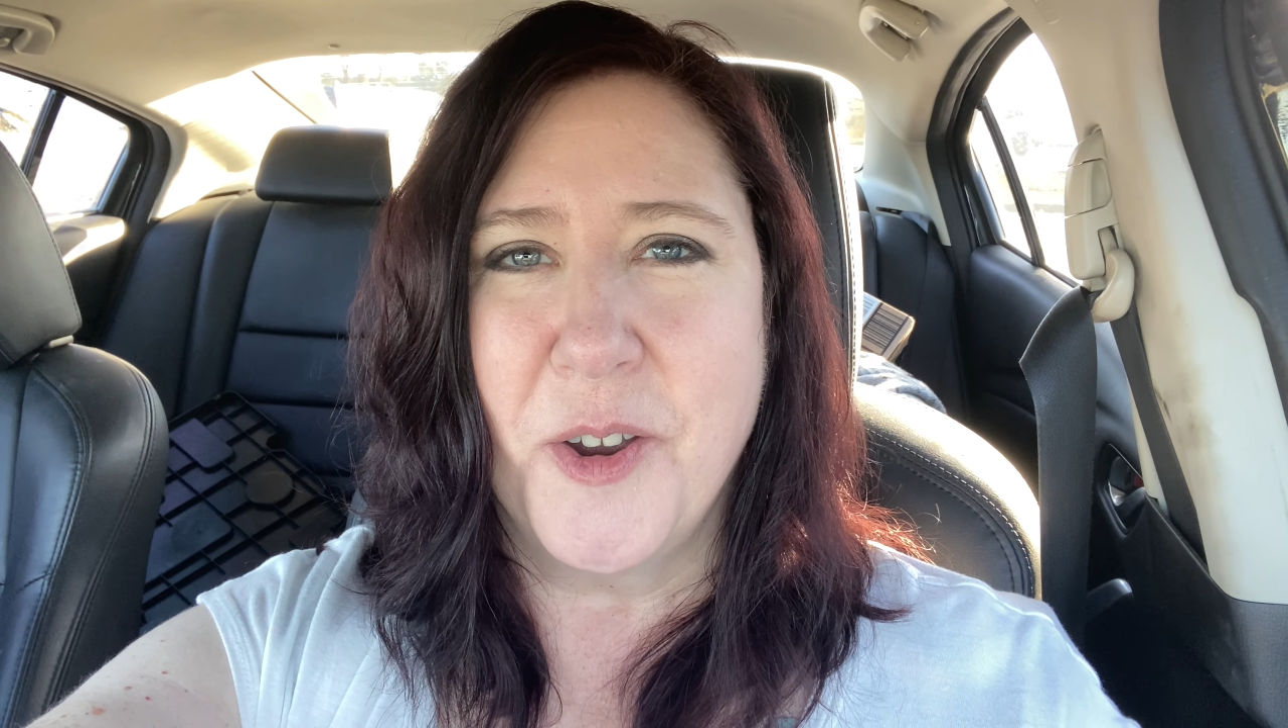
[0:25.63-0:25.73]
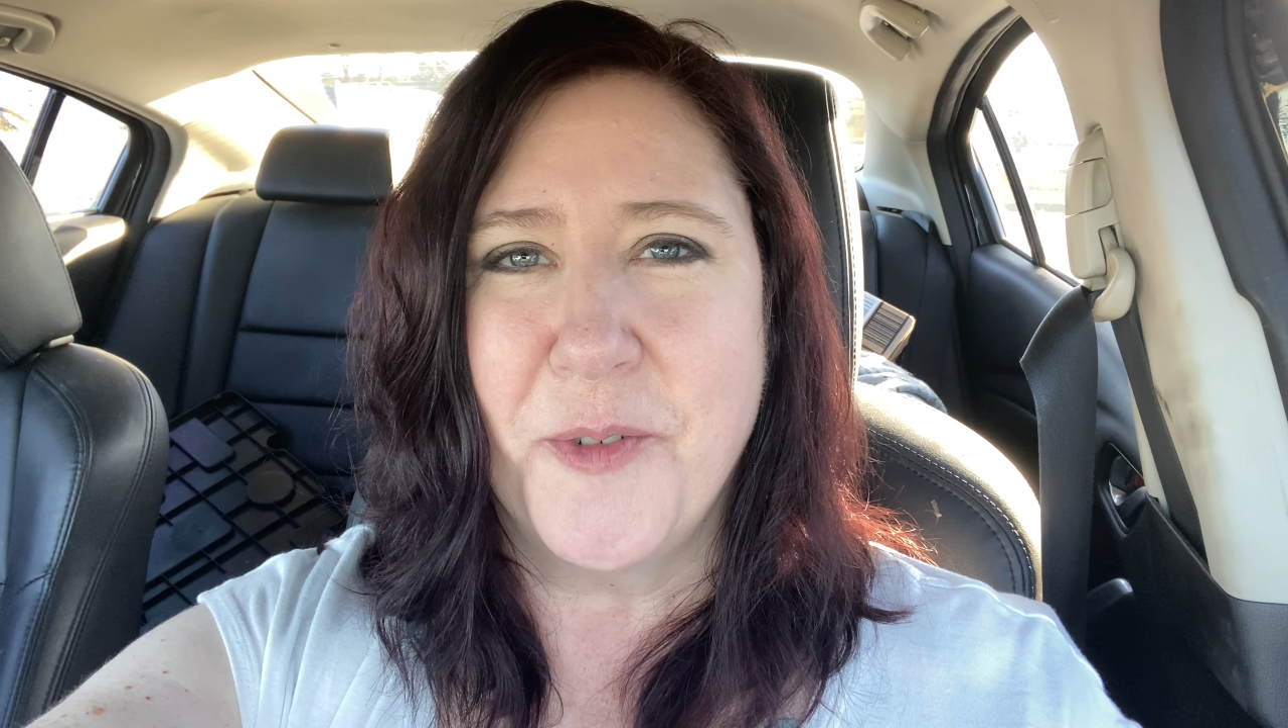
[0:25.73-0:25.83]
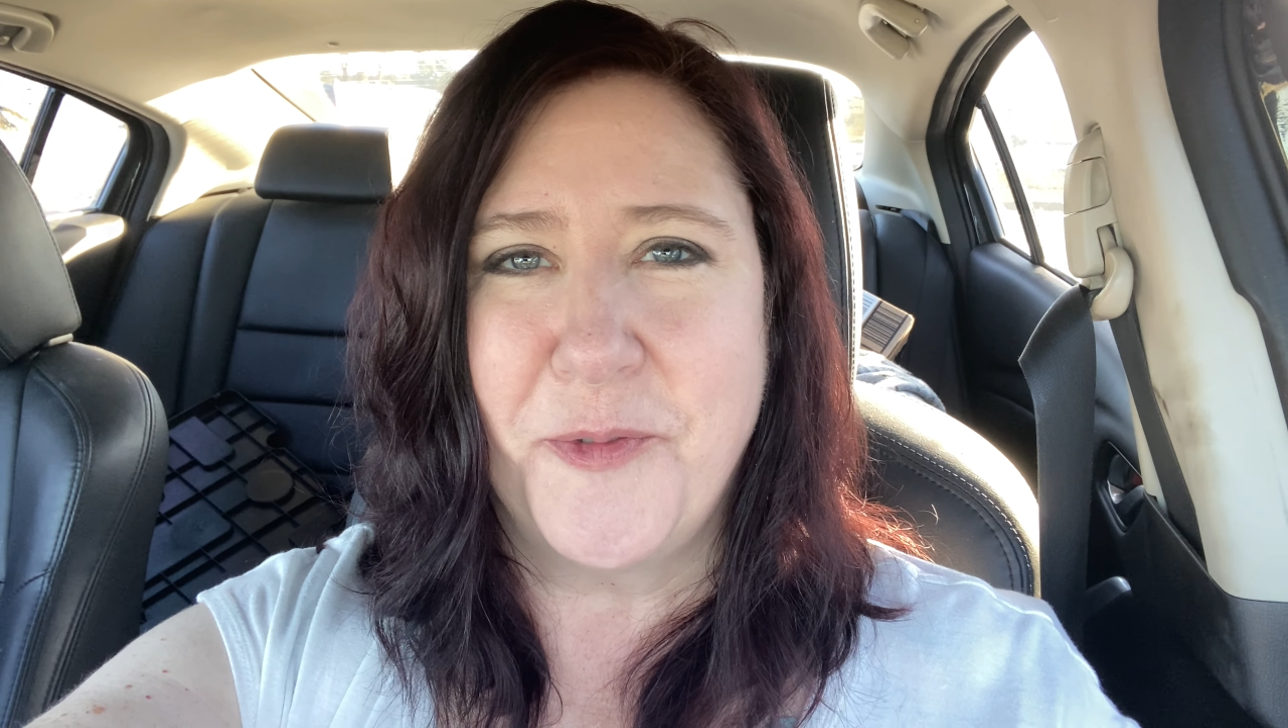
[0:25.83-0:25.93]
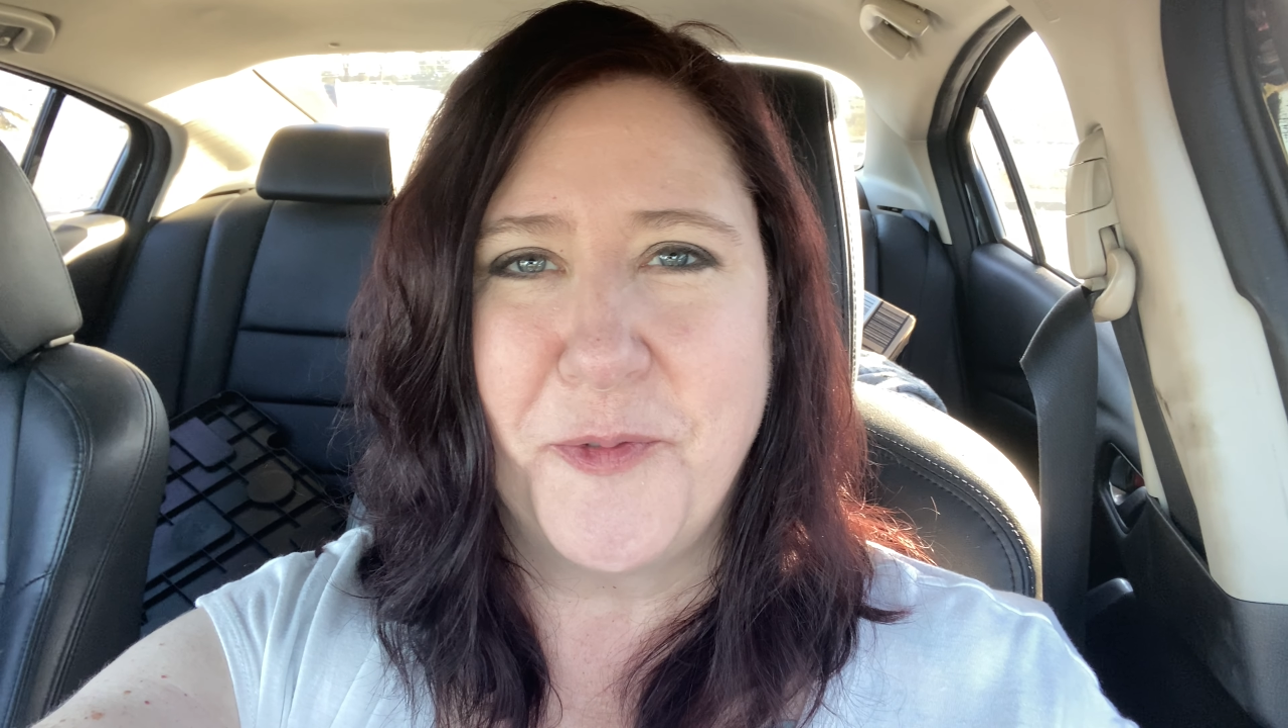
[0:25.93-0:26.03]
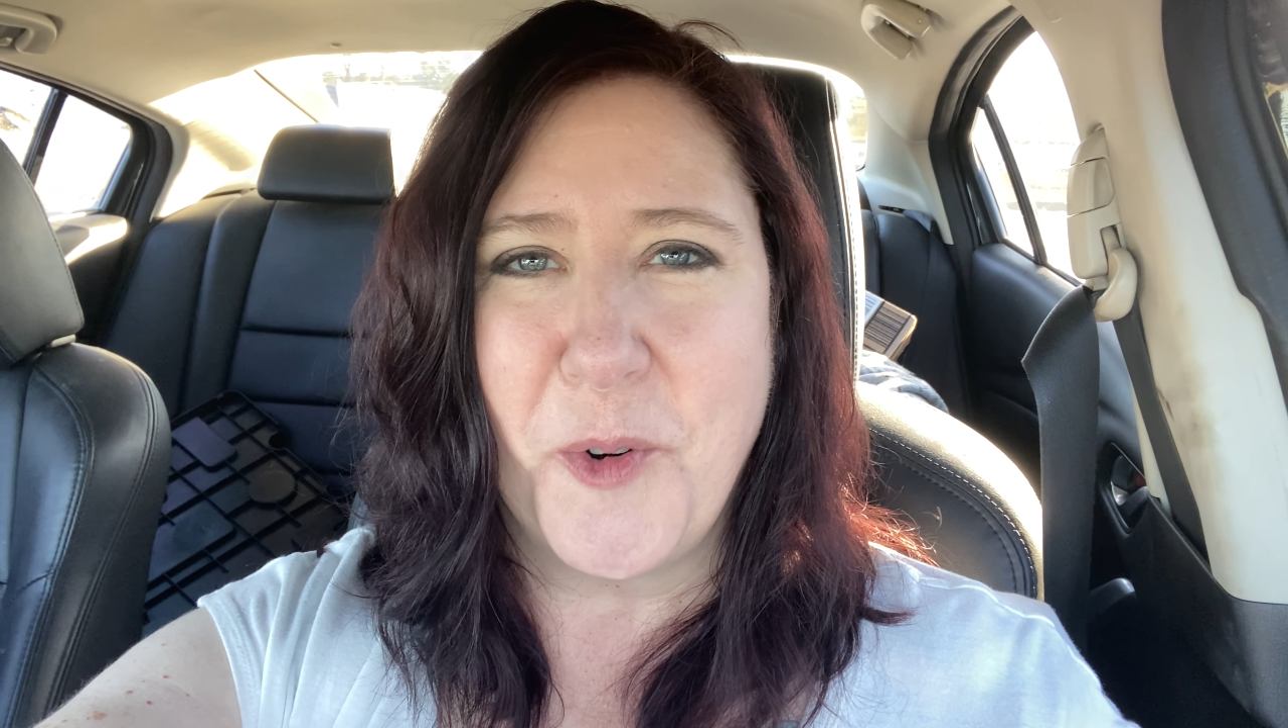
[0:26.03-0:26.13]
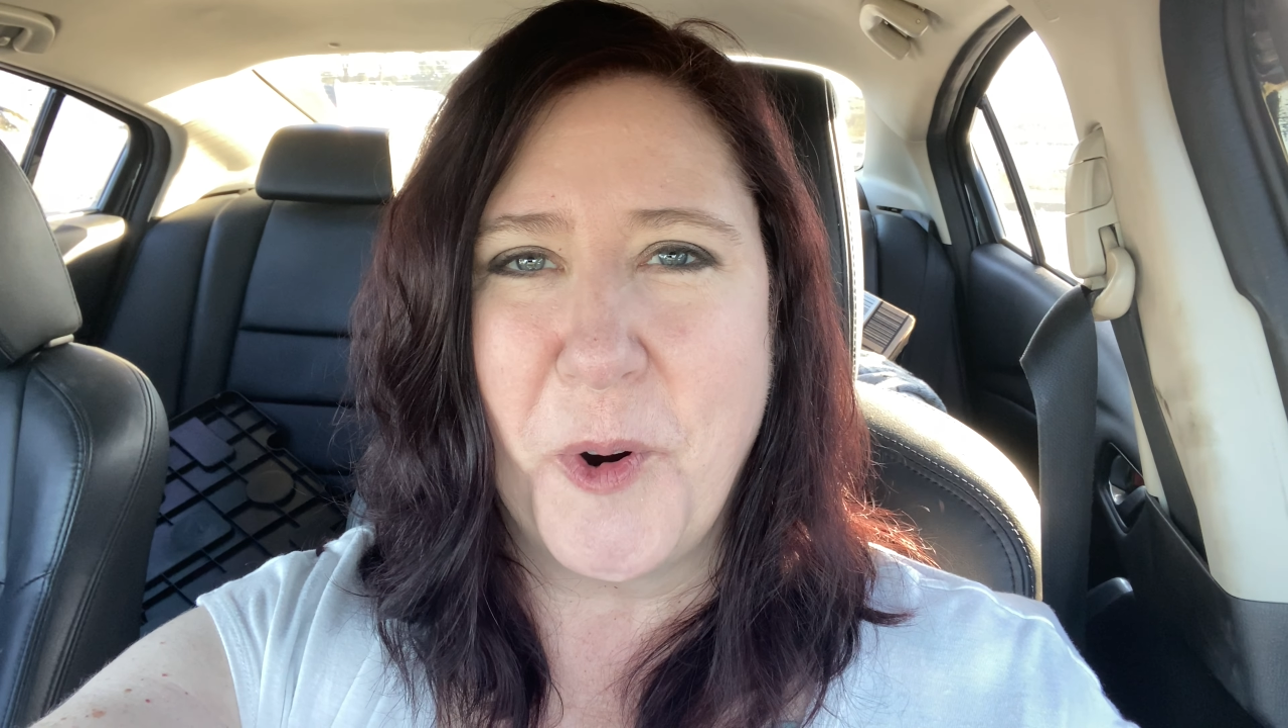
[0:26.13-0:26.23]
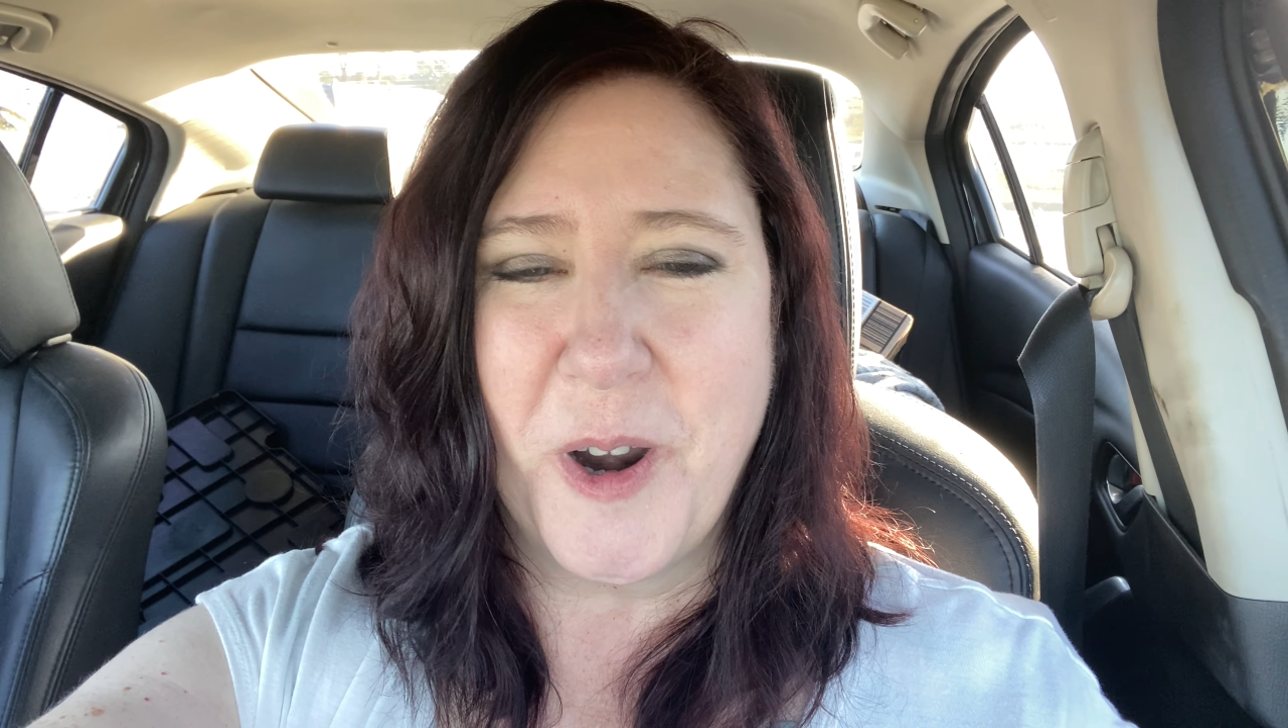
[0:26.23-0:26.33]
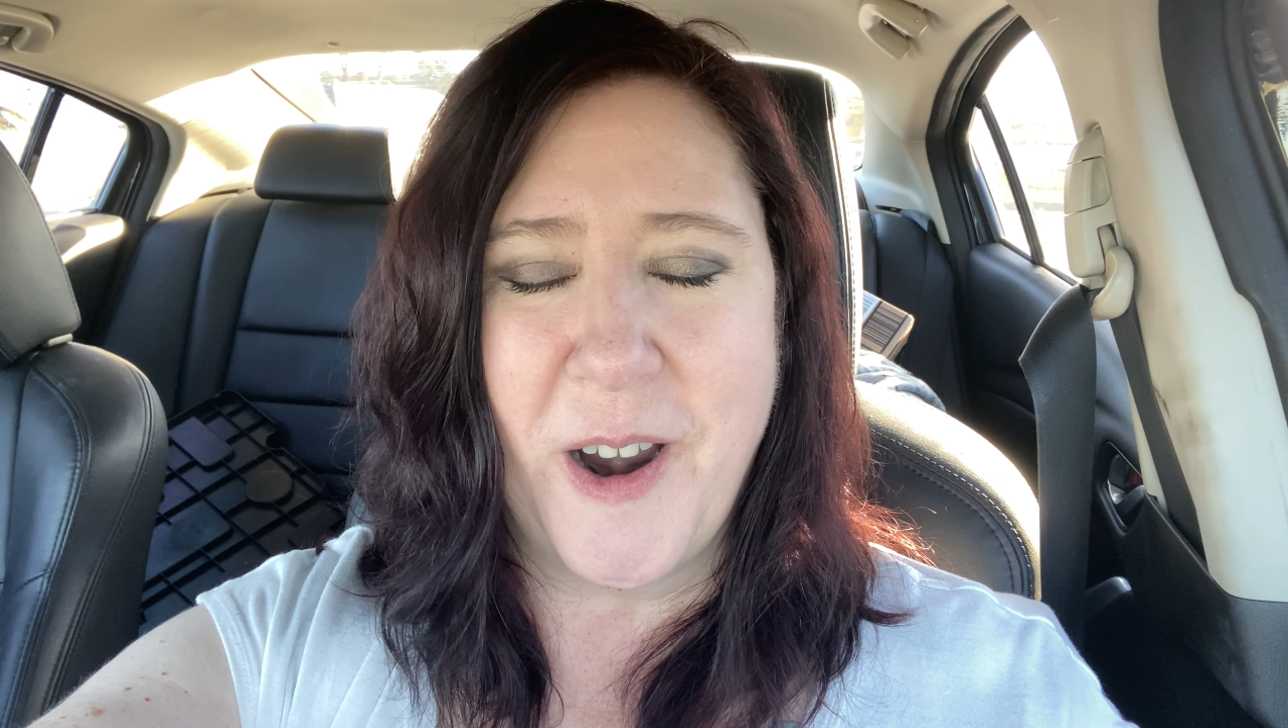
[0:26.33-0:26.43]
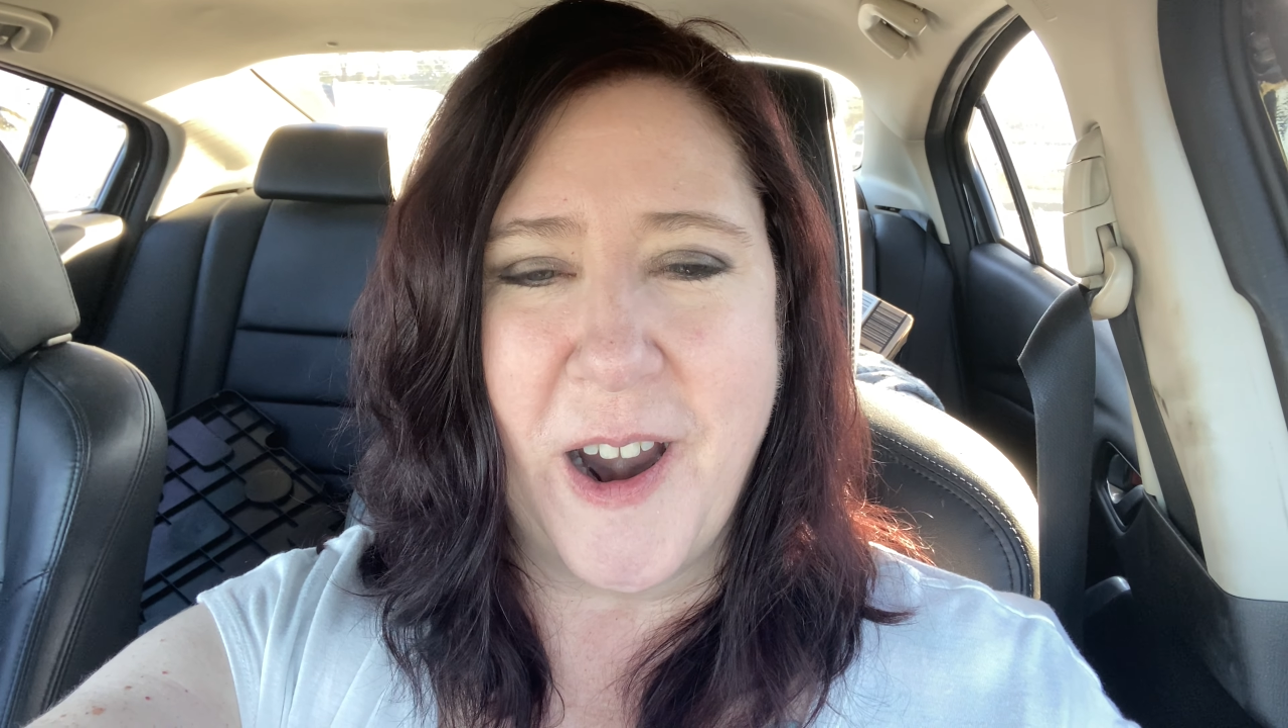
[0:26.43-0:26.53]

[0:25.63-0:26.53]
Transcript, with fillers: for